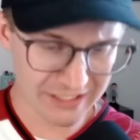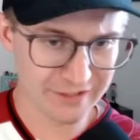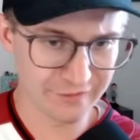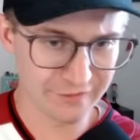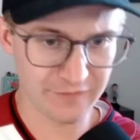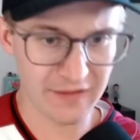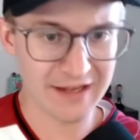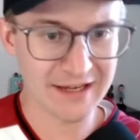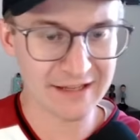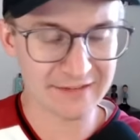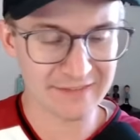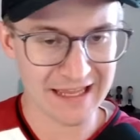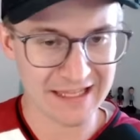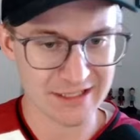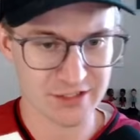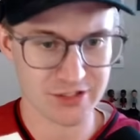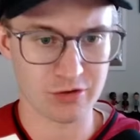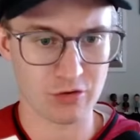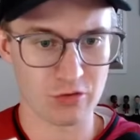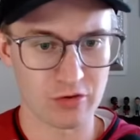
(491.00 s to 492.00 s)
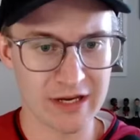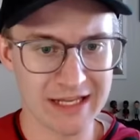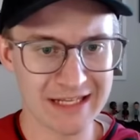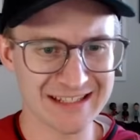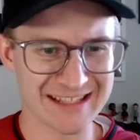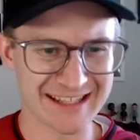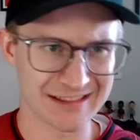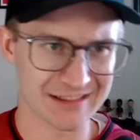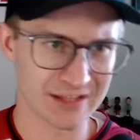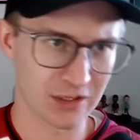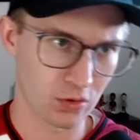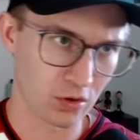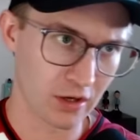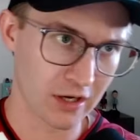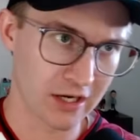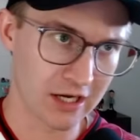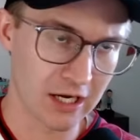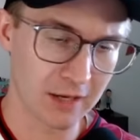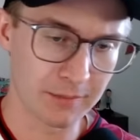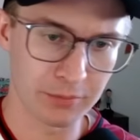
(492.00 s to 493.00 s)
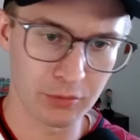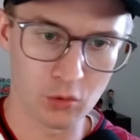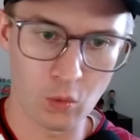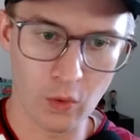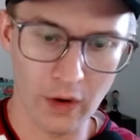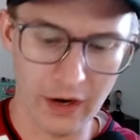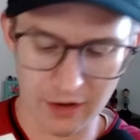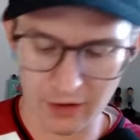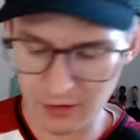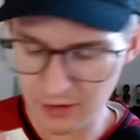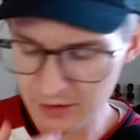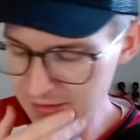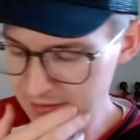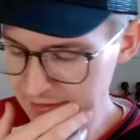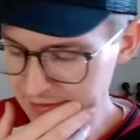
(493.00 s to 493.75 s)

defending that screen, like there were a couple where